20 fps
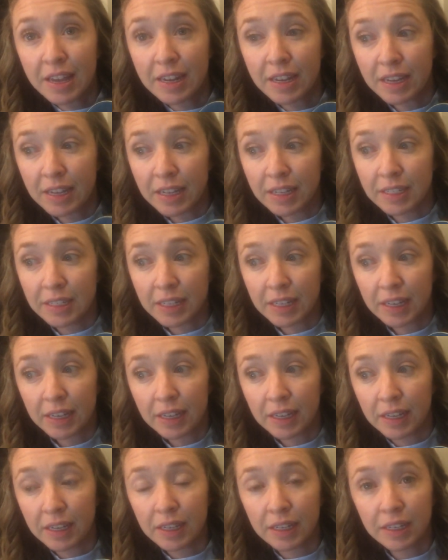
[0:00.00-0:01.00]
da
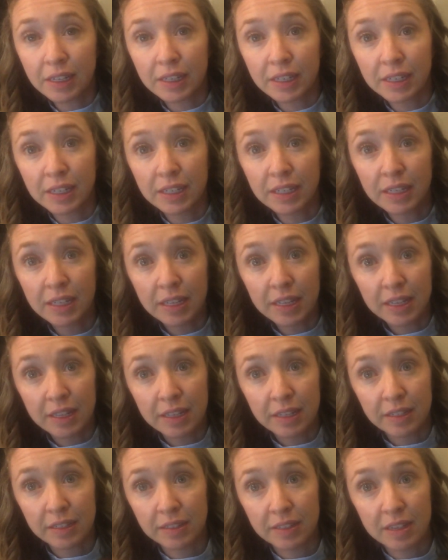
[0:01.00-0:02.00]
da da.
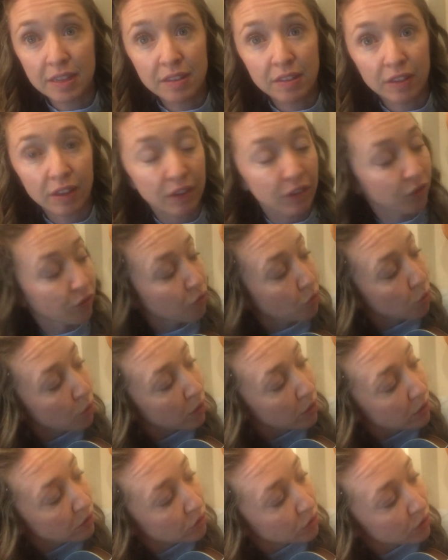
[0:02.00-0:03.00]
C
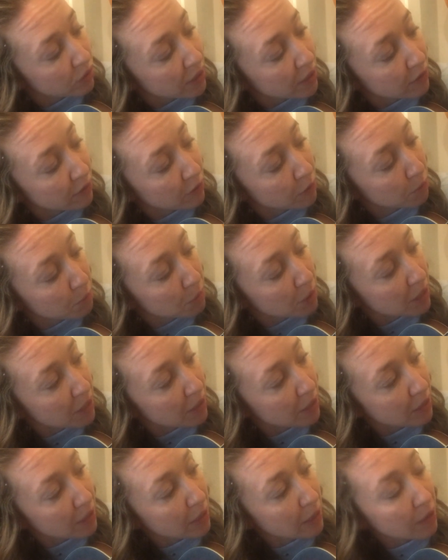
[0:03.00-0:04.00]
sus4, so that's
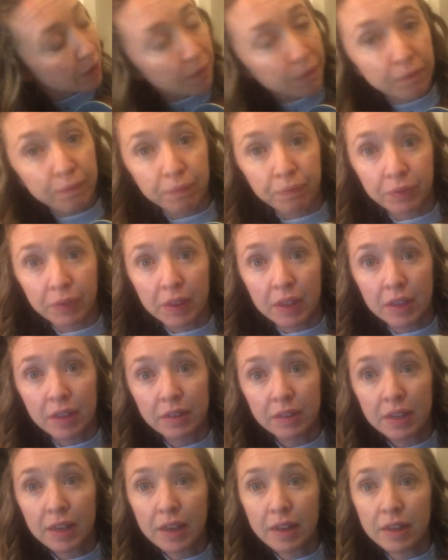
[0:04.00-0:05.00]
pinky,
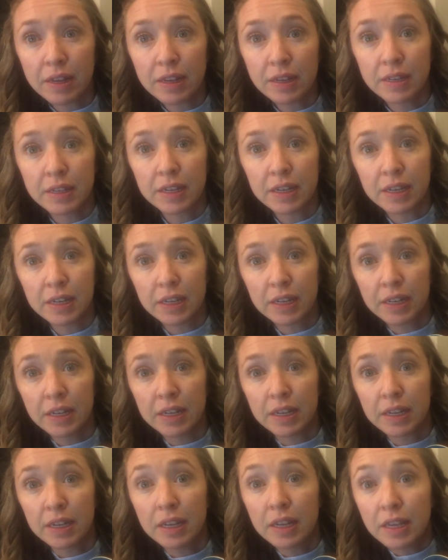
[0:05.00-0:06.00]
da da da
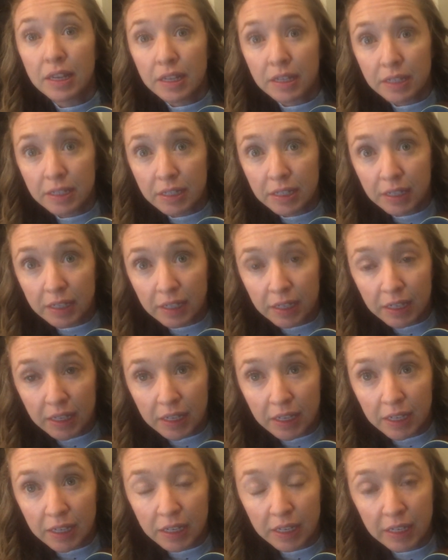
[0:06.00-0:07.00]
da
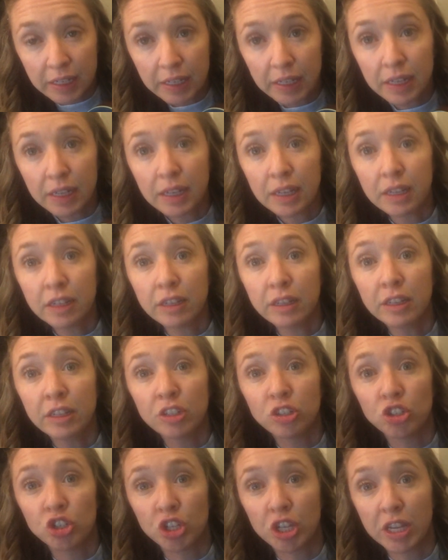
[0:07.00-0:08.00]
da da.
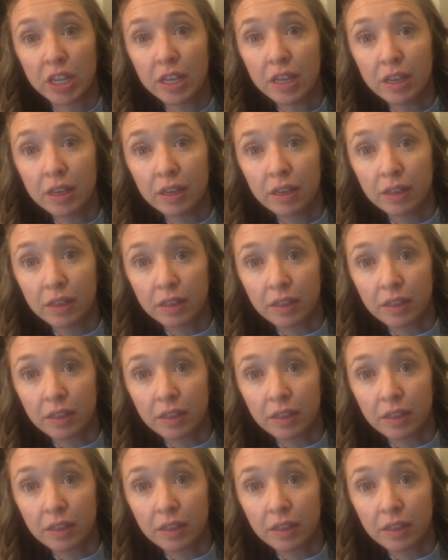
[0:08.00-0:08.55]
G,